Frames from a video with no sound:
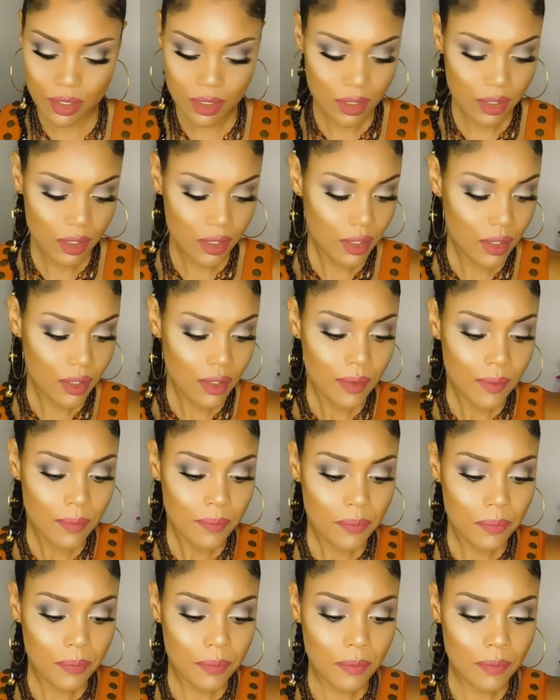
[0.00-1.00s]

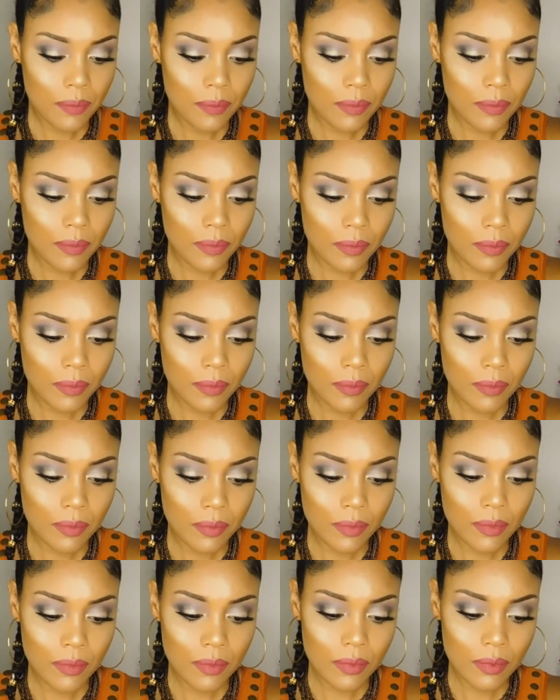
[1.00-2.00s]

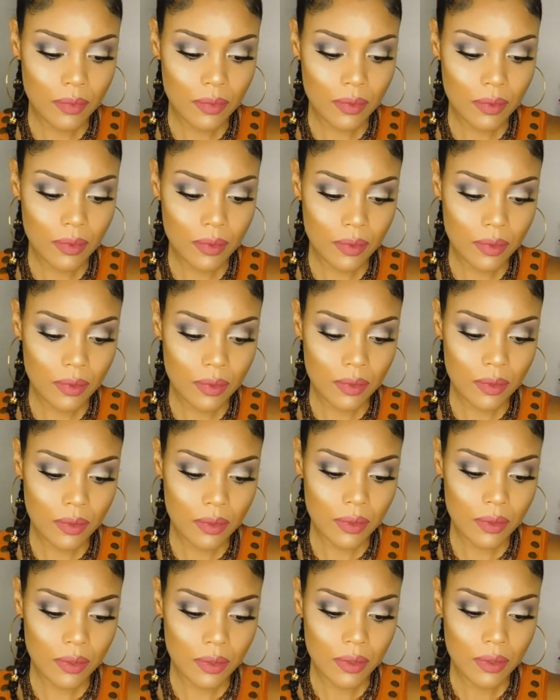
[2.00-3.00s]

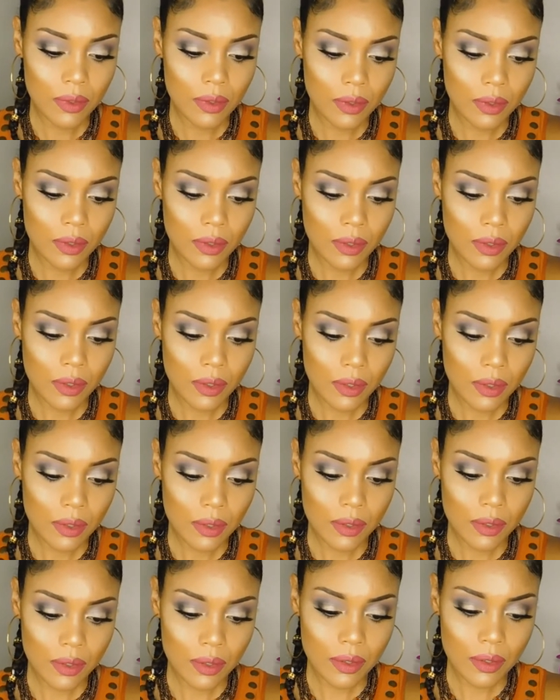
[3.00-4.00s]

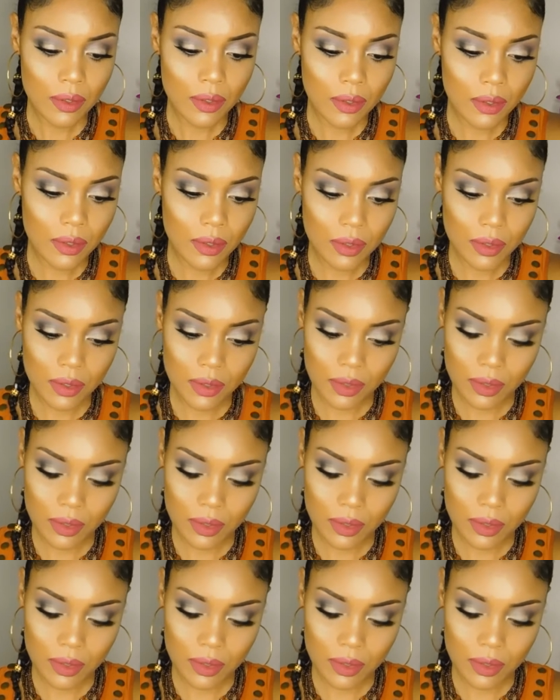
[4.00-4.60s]
(no one is talking)